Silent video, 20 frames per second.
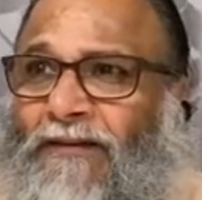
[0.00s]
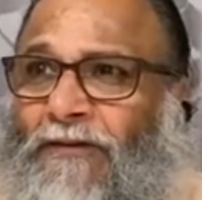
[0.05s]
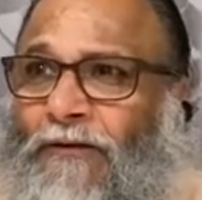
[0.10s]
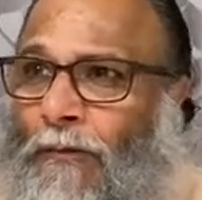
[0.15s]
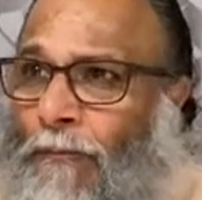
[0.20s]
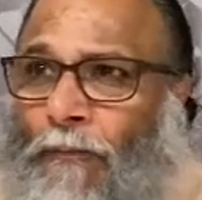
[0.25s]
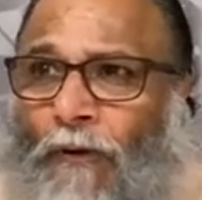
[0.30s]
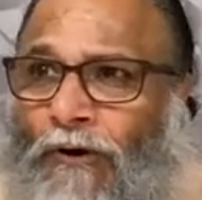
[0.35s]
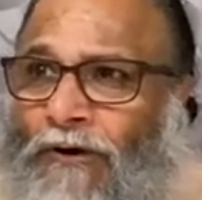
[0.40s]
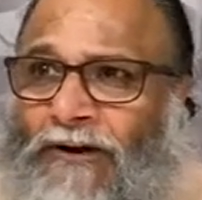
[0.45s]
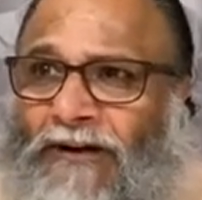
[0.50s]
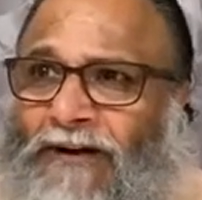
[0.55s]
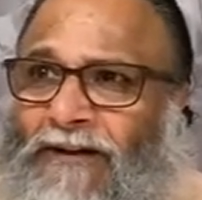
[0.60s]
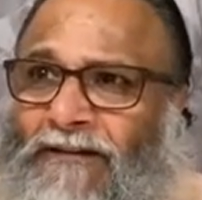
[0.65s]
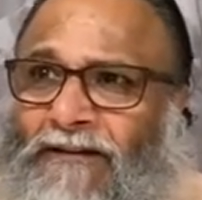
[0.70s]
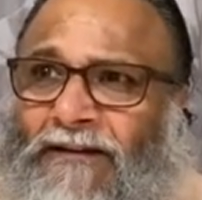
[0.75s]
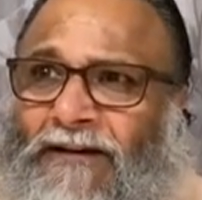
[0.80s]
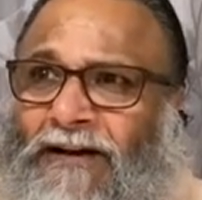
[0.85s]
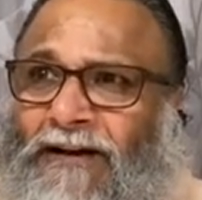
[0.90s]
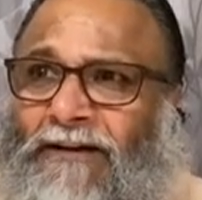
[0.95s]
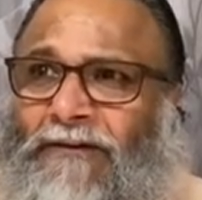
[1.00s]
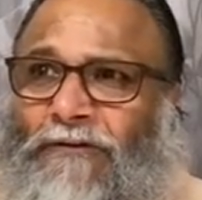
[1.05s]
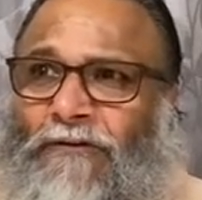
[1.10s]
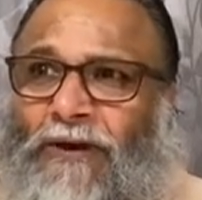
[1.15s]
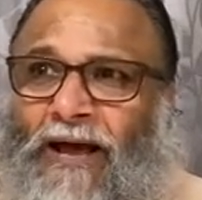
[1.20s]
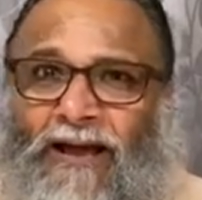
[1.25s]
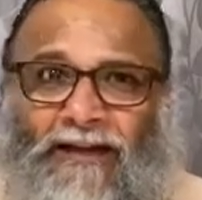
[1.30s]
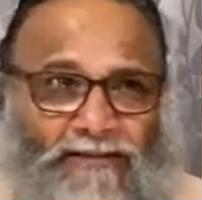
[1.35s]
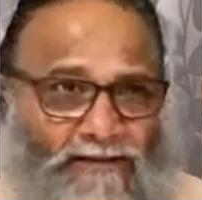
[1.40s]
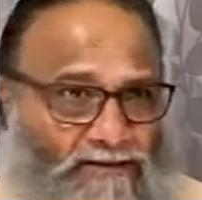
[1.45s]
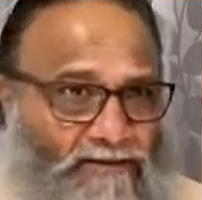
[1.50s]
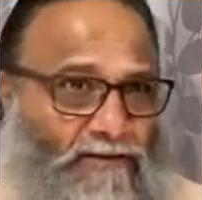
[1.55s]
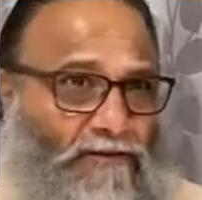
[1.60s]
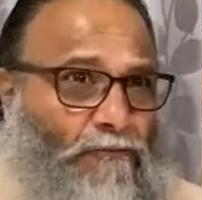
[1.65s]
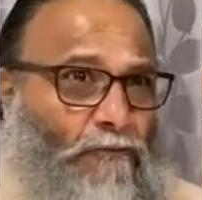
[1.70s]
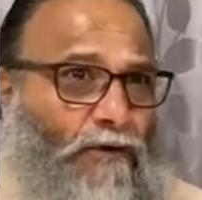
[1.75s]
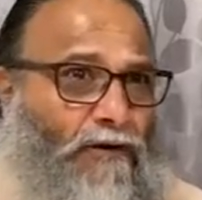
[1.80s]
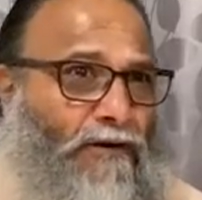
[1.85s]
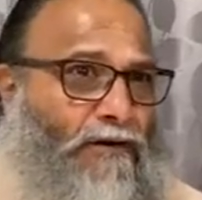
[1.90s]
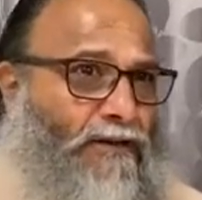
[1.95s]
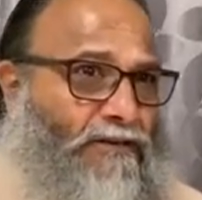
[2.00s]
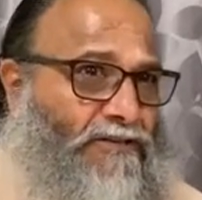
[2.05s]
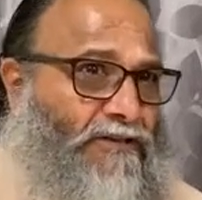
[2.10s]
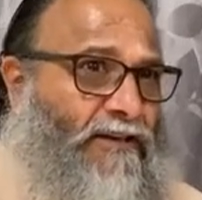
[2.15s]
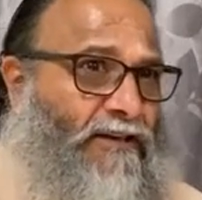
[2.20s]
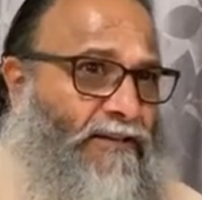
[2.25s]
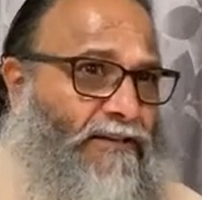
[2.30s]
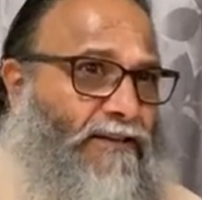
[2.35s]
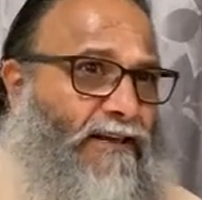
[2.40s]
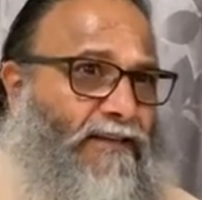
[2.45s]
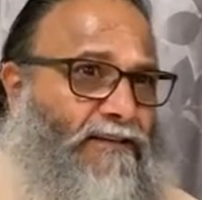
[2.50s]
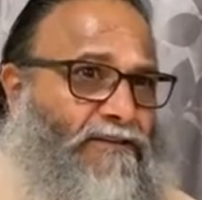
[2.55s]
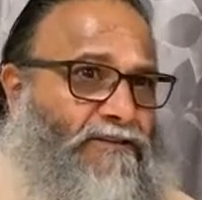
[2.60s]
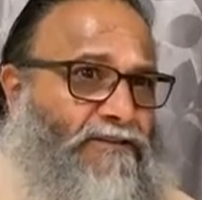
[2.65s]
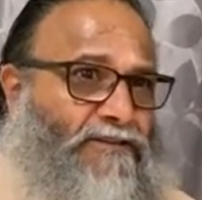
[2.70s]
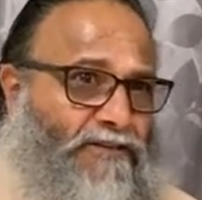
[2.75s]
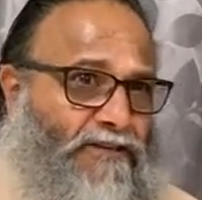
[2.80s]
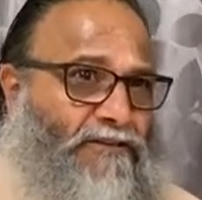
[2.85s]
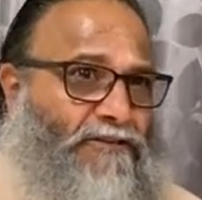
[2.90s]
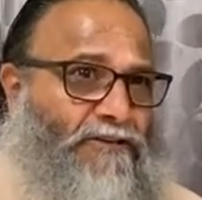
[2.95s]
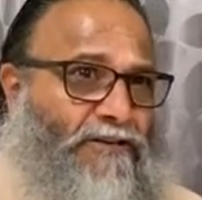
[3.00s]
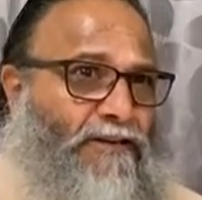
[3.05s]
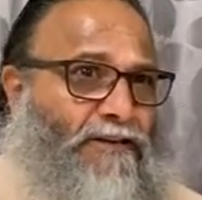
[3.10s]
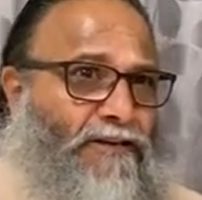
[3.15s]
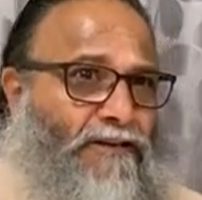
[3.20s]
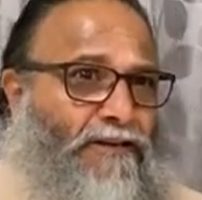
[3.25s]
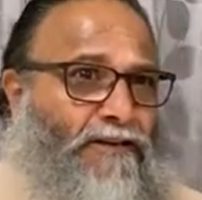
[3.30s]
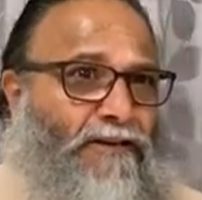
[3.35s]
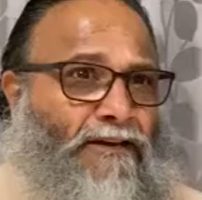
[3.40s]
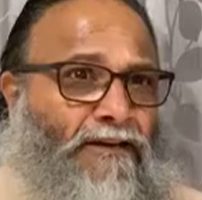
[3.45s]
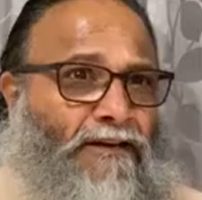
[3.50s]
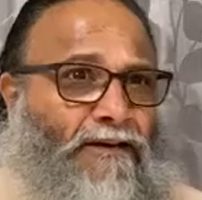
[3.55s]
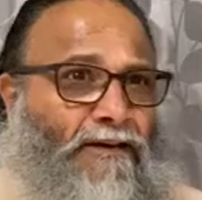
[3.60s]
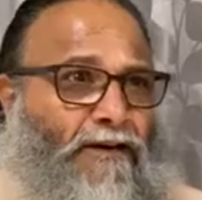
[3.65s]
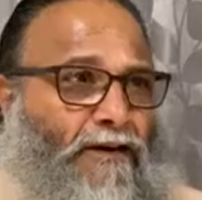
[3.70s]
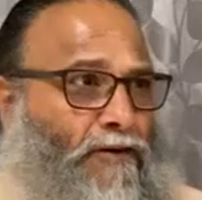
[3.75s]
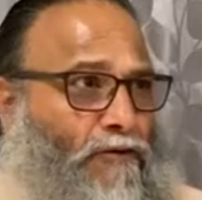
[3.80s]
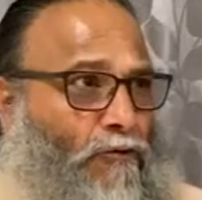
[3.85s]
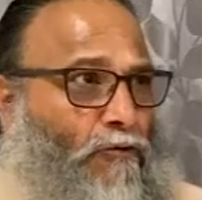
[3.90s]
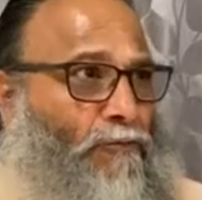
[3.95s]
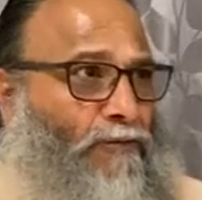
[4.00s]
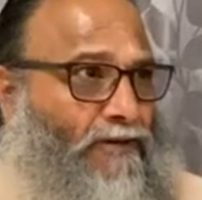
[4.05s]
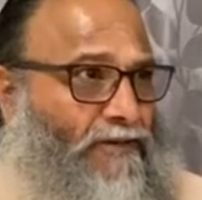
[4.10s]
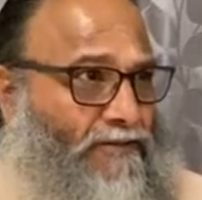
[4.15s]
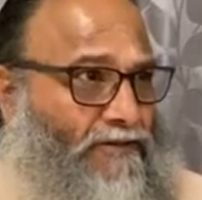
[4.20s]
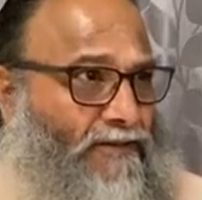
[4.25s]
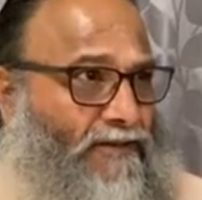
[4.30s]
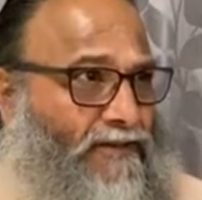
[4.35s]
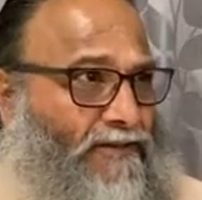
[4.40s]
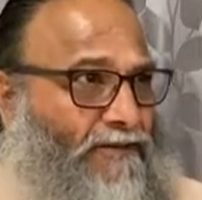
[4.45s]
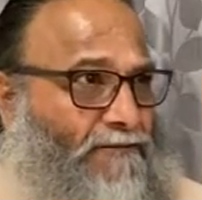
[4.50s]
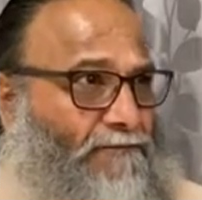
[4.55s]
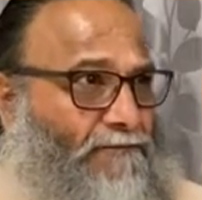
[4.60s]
Your body doesn't need to die. This is what Nachiketa is teaching in Kathopanishad.